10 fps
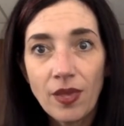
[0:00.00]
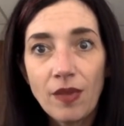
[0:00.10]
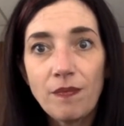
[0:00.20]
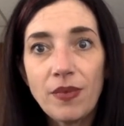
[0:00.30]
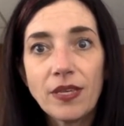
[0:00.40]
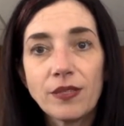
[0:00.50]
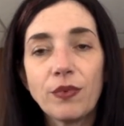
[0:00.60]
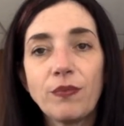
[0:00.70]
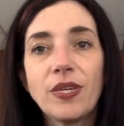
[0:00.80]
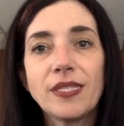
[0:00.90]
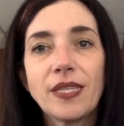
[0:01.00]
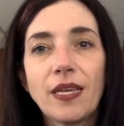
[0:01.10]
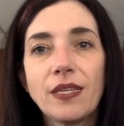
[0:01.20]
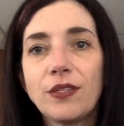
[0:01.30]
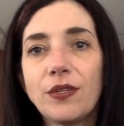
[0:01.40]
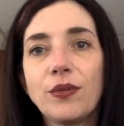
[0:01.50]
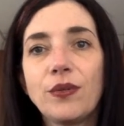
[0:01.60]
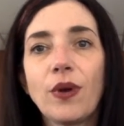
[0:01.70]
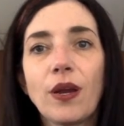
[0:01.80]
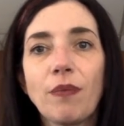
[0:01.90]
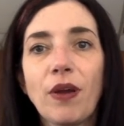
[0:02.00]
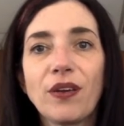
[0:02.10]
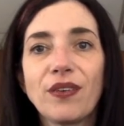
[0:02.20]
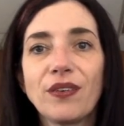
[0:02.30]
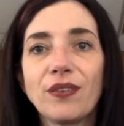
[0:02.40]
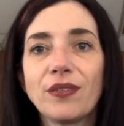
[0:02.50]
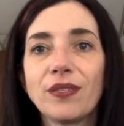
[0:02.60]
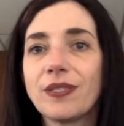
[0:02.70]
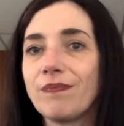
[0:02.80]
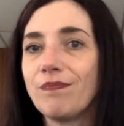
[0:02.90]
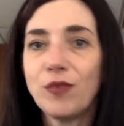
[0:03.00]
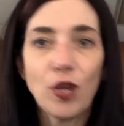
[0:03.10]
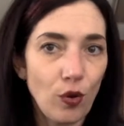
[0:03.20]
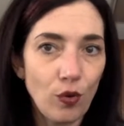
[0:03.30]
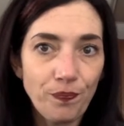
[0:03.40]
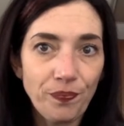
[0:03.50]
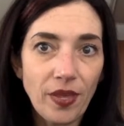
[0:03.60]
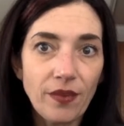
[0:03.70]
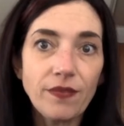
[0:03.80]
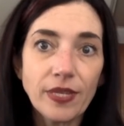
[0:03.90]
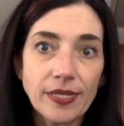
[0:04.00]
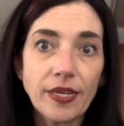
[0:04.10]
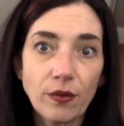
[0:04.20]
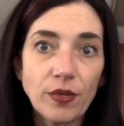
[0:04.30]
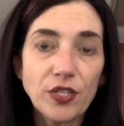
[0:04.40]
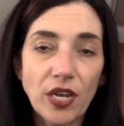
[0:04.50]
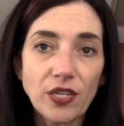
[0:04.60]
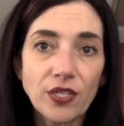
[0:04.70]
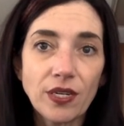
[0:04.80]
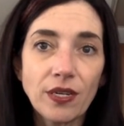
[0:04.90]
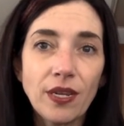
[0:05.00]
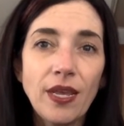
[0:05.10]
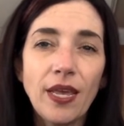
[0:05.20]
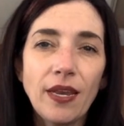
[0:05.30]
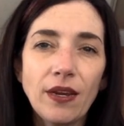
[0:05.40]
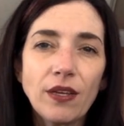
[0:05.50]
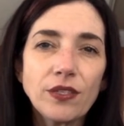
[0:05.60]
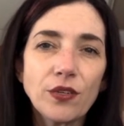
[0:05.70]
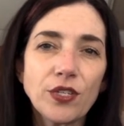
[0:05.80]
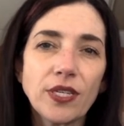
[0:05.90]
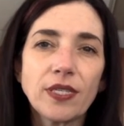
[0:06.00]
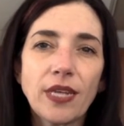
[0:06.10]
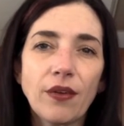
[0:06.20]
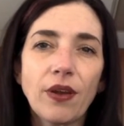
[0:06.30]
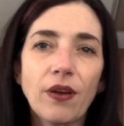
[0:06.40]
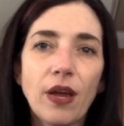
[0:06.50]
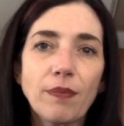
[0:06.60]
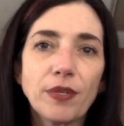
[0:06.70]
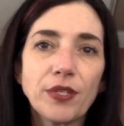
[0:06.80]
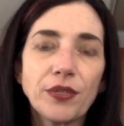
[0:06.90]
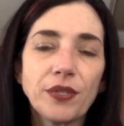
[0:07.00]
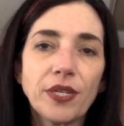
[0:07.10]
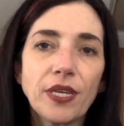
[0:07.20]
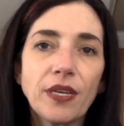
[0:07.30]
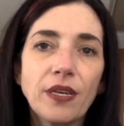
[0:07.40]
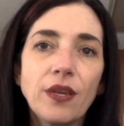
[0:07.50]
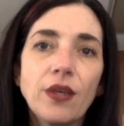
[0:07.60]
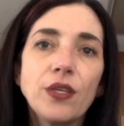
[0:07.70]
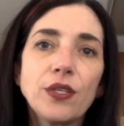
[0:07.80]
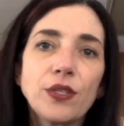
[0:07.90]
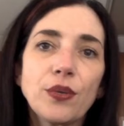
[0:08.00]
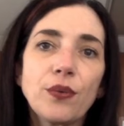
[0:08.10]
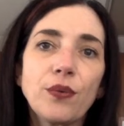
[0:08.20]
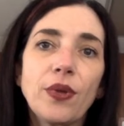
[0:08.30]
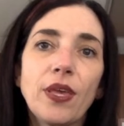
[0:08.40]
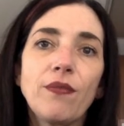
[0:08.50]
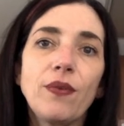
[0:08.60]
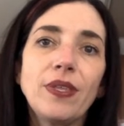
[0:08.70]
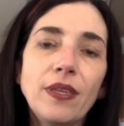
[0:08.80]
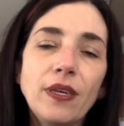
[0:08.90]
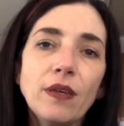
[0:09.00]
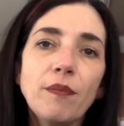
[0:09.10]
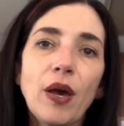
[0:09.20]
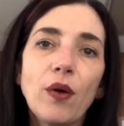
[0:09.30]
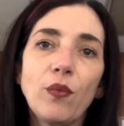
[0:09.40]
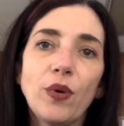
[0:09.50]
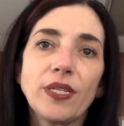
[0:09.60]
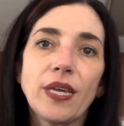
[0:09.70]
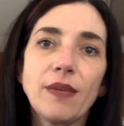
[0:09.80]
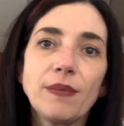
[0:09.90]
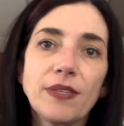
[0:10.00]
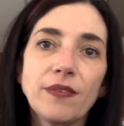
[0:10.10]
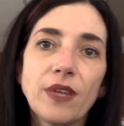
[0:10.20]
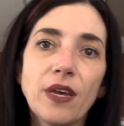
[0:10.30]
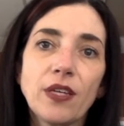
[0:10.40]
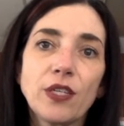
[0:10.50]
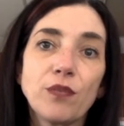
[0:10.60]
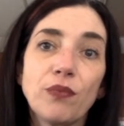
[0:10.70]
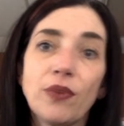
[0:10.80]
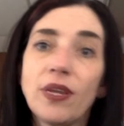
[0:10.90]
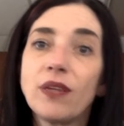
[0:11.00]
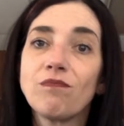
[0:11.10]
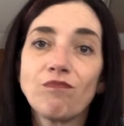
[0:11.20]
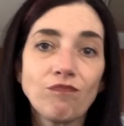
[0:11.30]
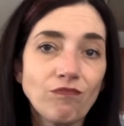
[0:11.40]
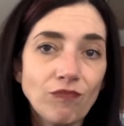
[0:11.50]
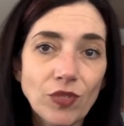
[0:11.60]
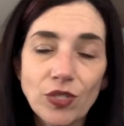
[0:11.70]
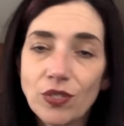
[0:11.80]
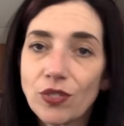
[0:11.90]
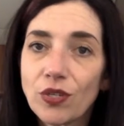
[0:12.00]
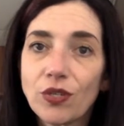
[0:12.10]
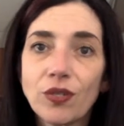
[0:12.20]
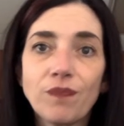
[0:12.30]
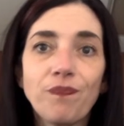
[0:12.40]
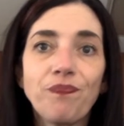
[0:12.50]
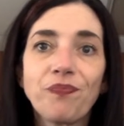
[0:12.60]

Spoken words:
Because when we say to our partners no, it feels like a rejection, and it also shuts down our opportunity. So if we think about what types of touch bring certain